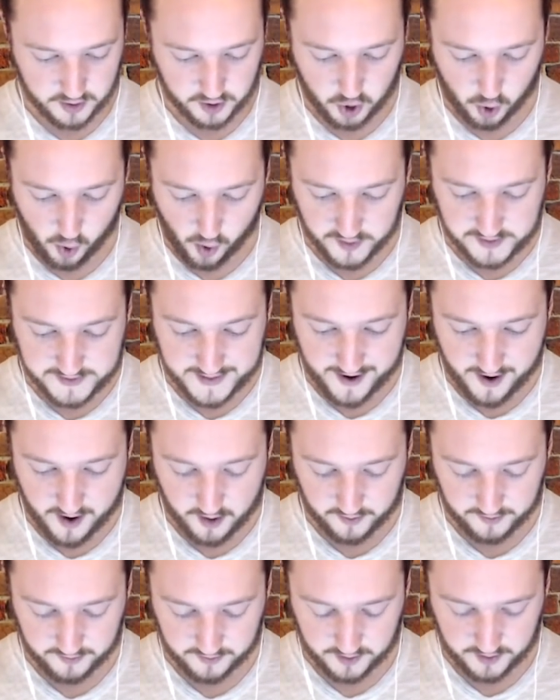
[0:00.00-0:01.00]
Going
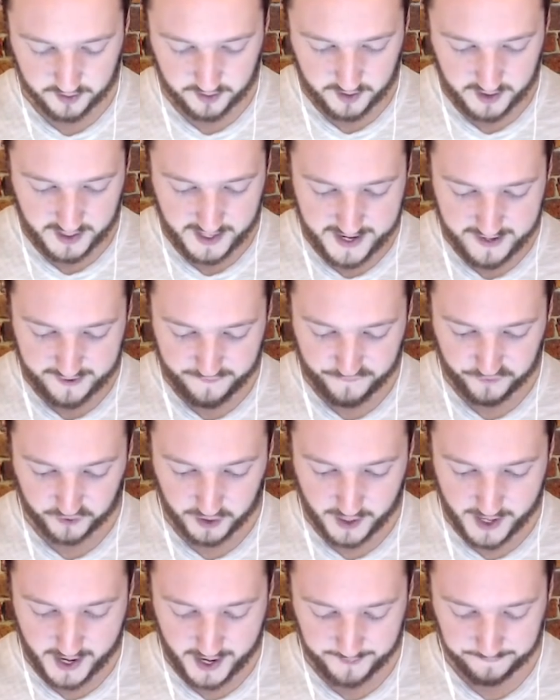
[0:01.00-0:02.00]
down in a
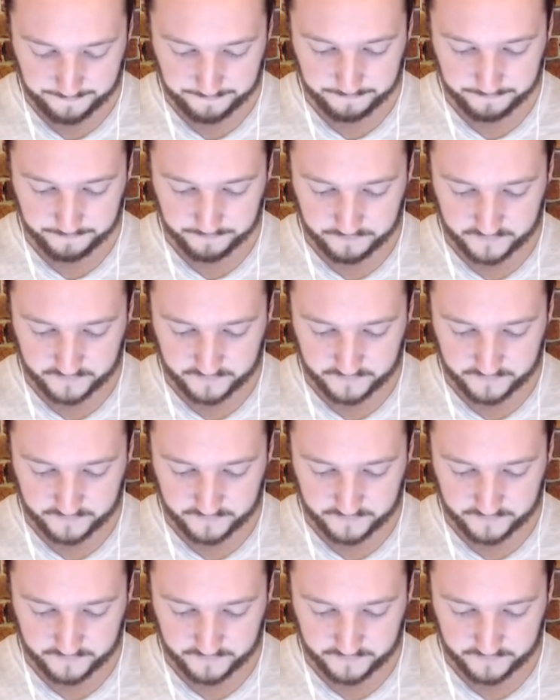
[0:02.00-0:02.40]
flame.